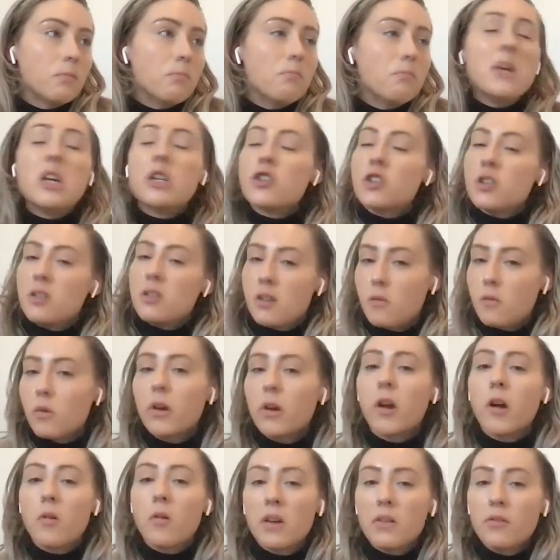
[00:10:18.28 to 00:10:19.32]
mission that
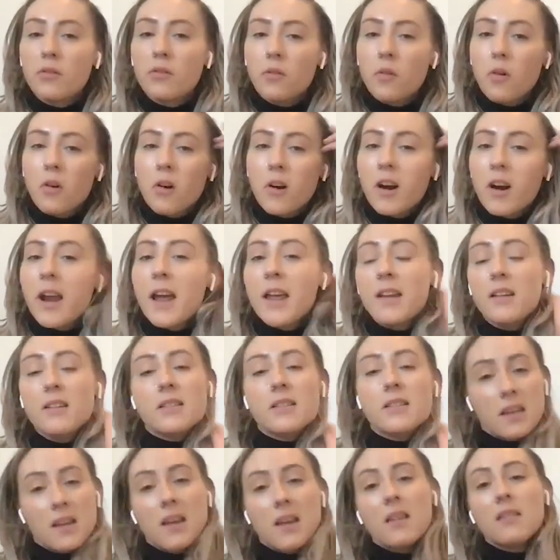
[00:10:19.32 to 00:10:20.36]
we're going for.
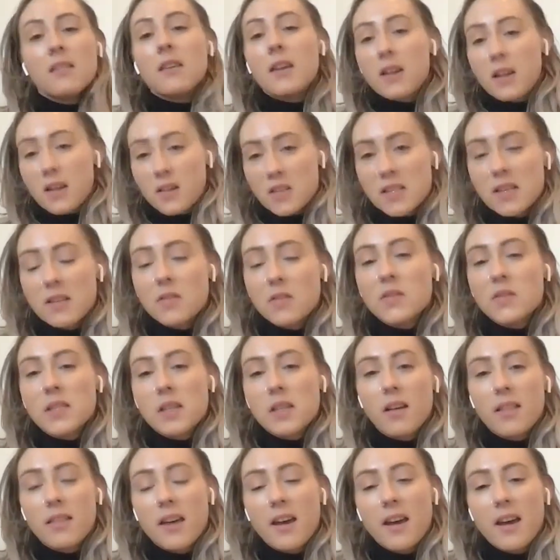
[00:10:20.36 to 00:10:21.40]
And the NSF
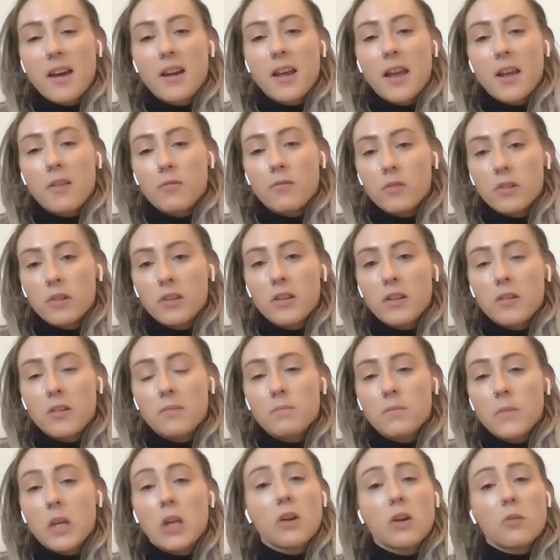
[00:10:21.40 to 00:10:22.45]
saw that and really,
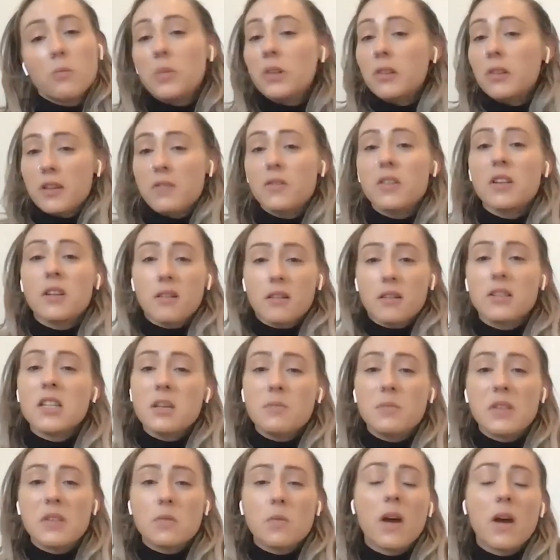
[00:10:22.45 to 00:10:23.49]
believed in our
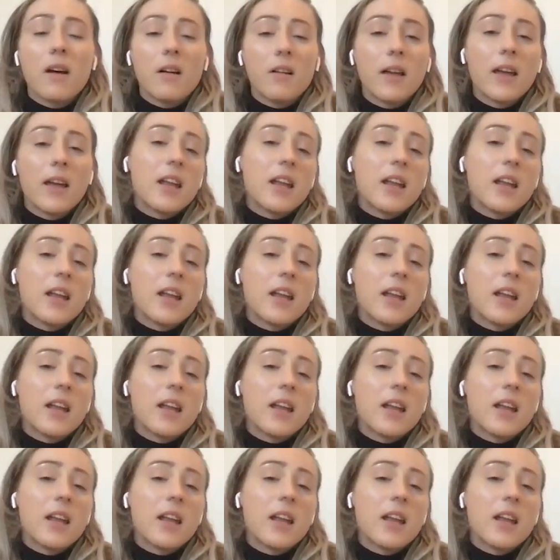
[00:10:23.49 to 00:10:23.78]
team as well.